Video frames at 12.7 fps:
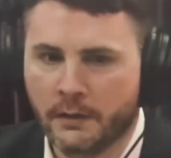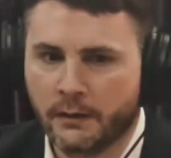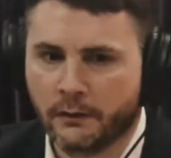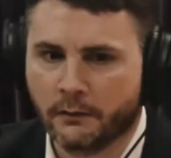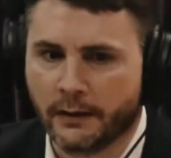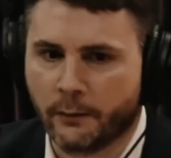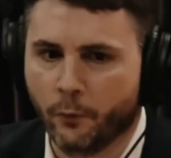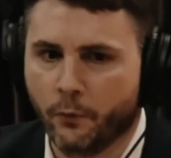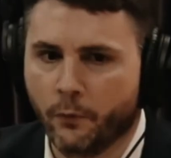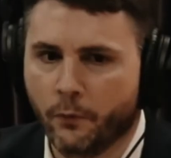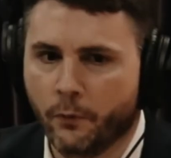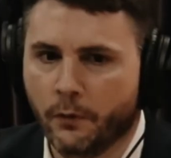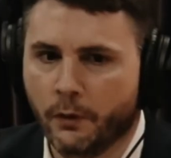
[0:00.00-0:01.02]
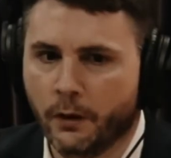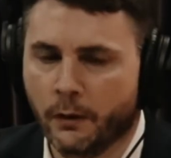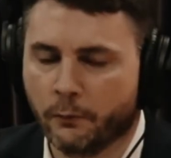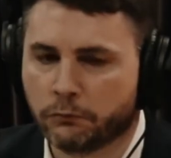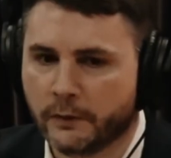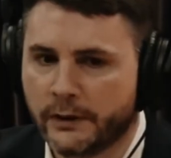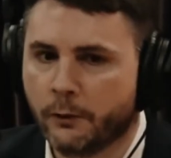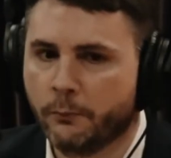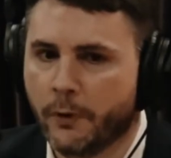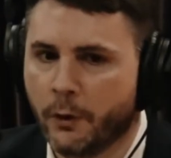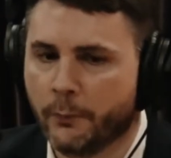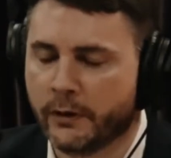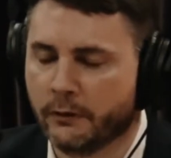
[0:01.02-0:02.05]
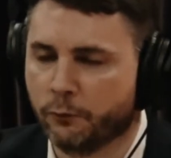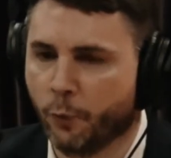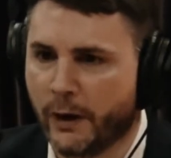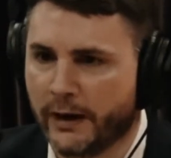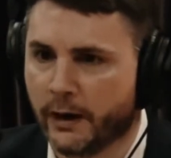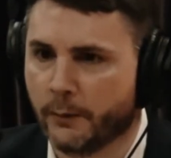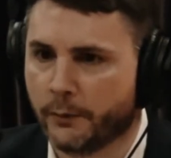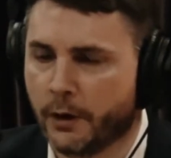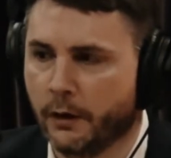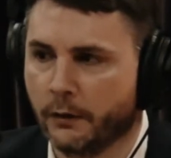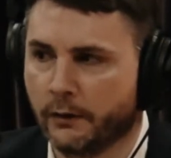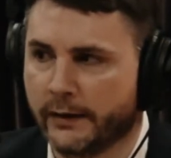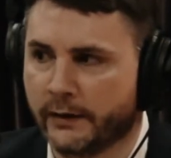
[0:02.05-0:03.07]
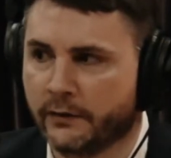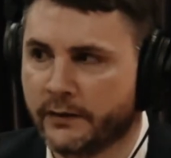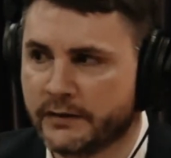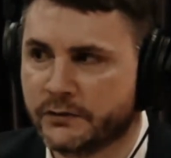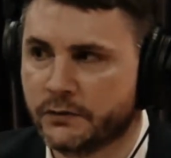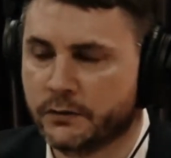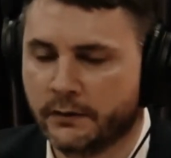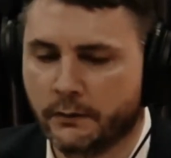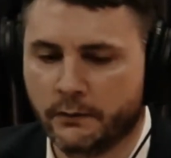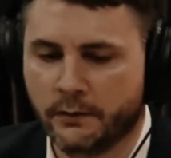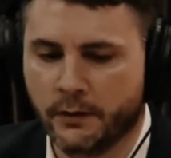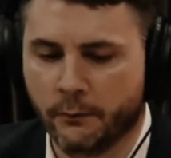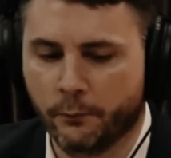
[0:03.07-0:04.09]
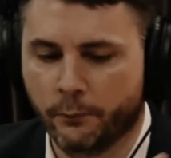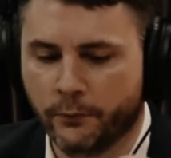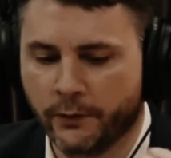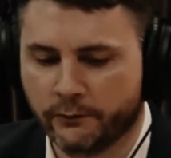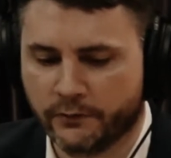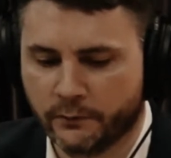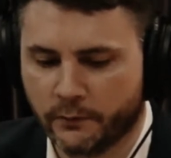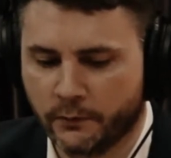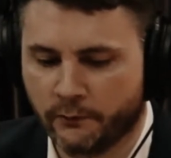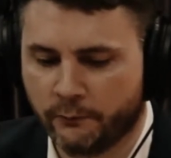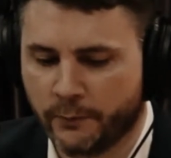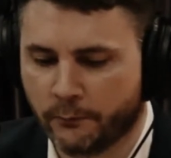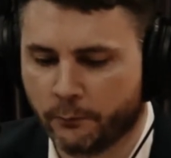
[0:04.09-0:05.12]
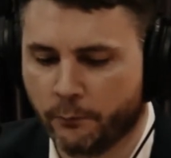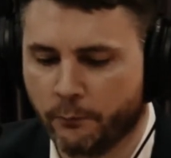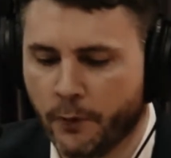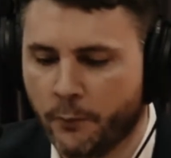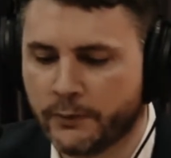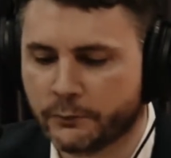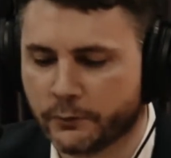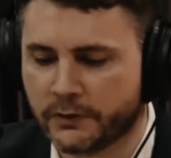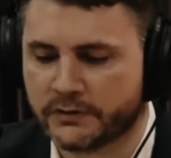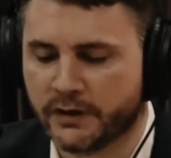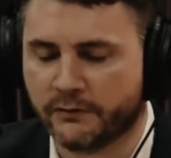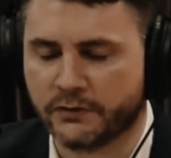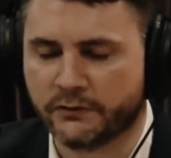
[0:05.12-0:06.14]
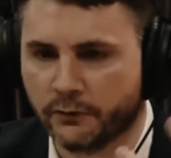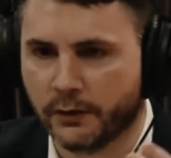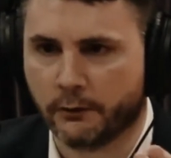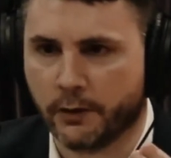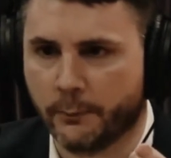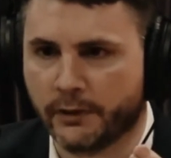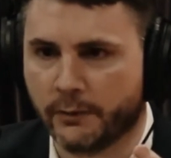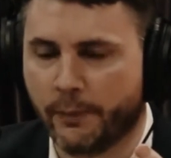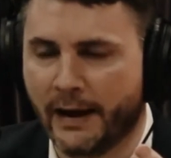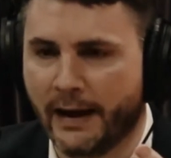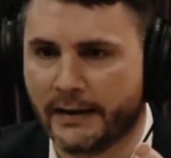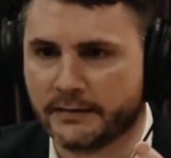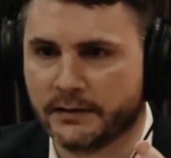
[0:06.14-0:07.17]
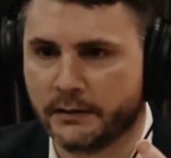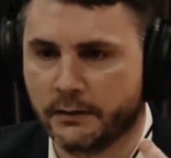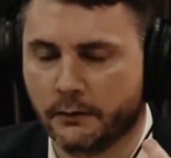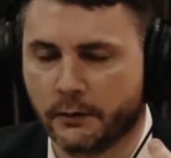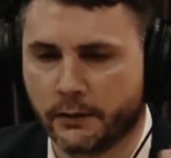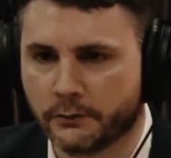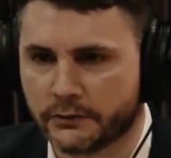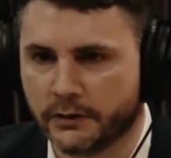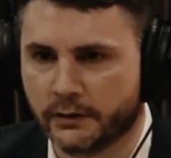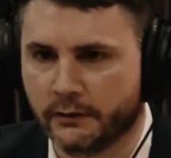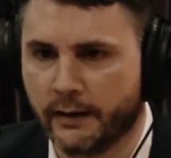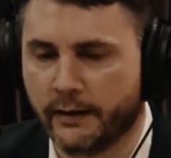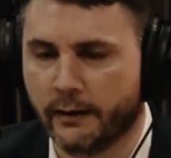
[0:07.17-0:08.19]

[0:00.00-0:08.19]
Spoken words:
like a real moment of wake up call like this. There've been moments where this stuff has flared up in the past, and you're like, oh, it's going to die down.